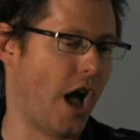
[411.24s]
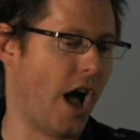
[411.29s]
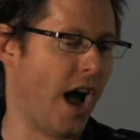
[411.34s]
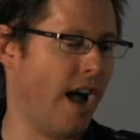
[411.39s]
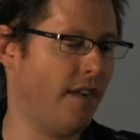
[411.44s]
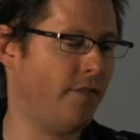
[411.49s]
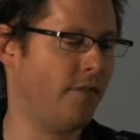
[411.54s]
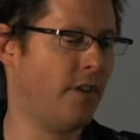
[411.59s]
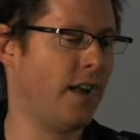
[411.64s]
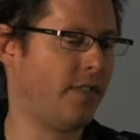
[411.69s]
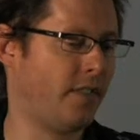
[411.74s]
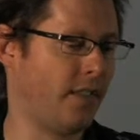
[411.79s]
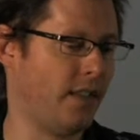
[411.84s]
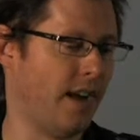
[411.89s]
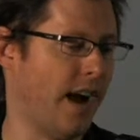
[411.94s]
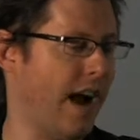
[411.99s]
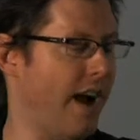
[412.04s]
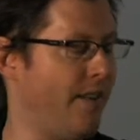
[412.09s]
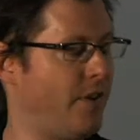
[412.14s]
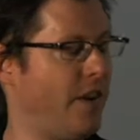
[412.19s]
I've got the
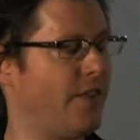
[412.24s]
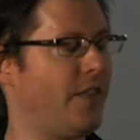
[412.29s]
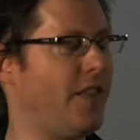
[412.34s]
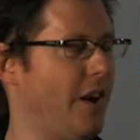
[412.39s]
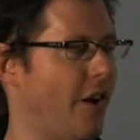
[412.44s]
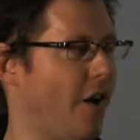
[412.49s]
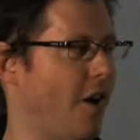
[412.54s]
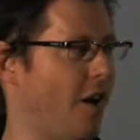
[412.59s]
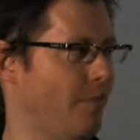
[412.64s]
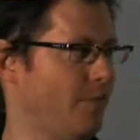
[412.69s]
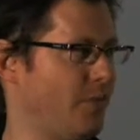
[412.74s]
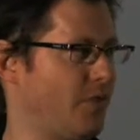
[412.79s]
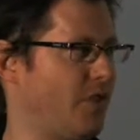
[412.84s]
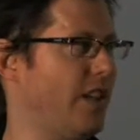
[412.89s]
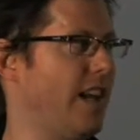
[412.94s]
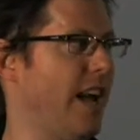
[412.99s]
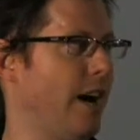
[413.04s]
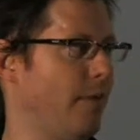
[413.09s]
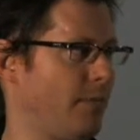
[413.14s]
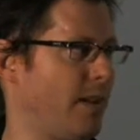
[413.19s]
I've got the arms
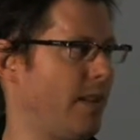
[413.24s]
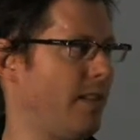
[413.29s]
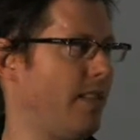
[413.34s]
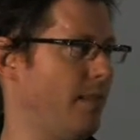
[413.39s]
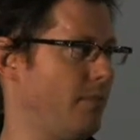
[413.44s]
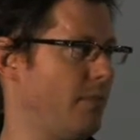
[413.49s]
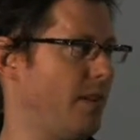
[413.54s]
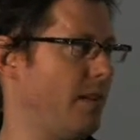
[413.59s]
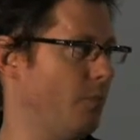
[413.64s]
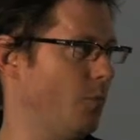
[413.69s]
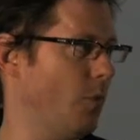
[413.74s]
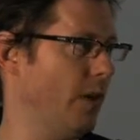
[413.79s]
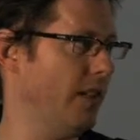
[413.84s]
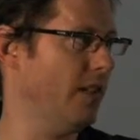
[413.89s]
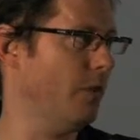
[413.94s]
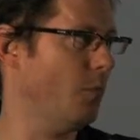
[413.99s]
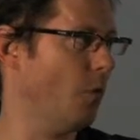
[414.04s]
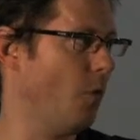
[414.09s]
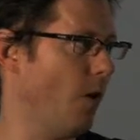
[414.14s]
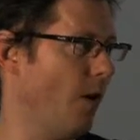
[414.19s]
that help them can win
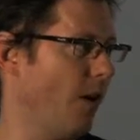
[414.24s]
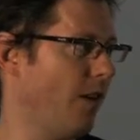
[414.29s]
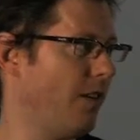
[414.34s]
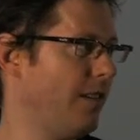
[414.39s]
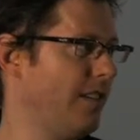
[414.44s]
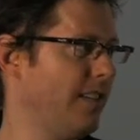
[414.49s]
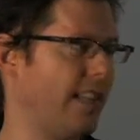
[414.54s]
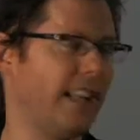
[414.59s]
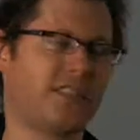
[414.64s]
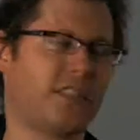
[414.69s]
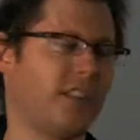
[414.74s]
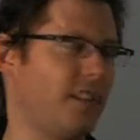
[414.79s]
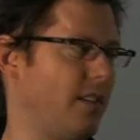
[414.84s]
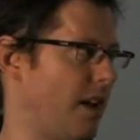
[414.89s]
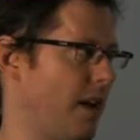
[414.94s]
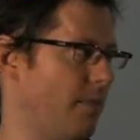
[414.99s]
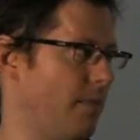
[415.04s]
the war. That's going to